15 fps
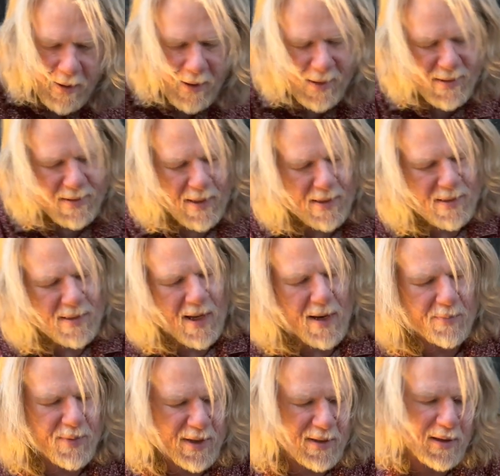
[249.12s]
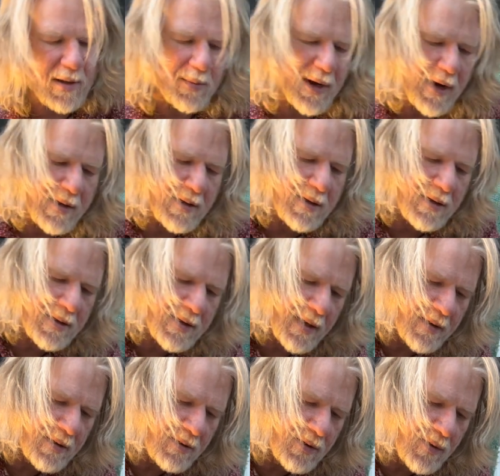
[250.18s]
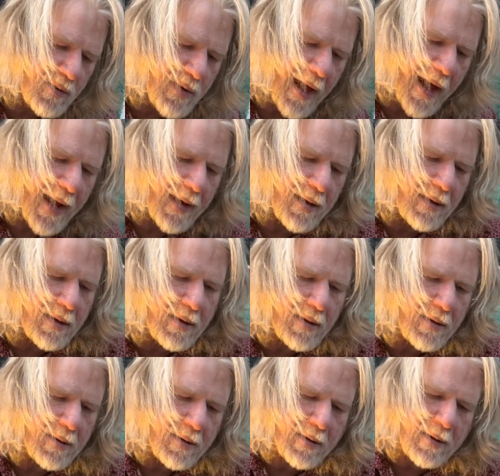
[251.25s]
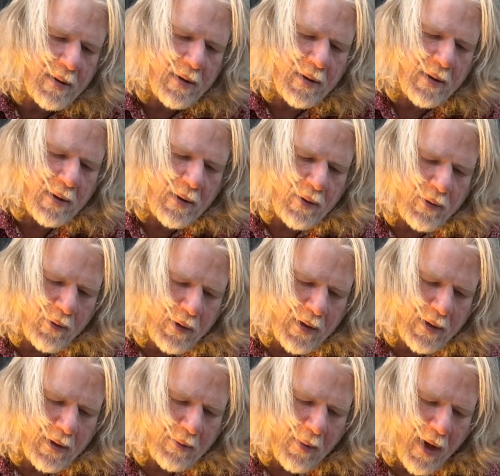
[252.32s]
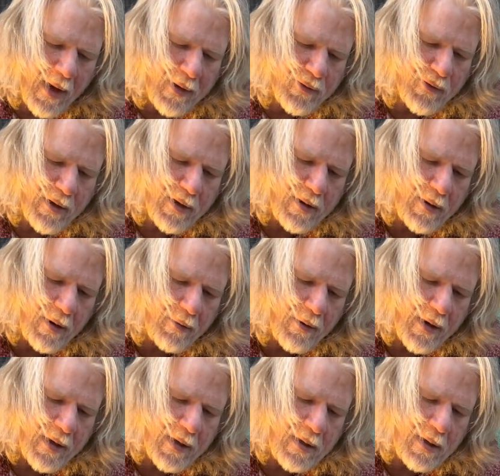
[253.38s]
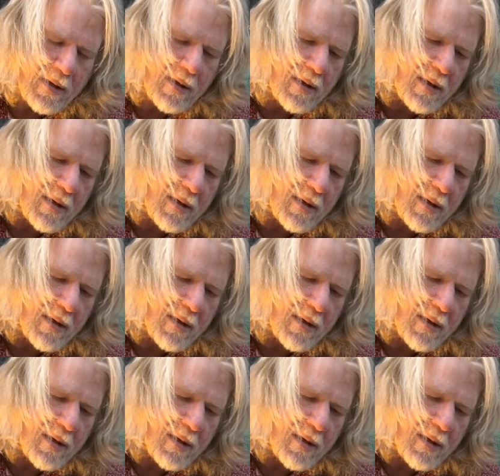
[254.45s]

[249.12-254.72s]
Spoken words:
It's not a big deal, but I didn't intend to do that. We're getting them hydrated already.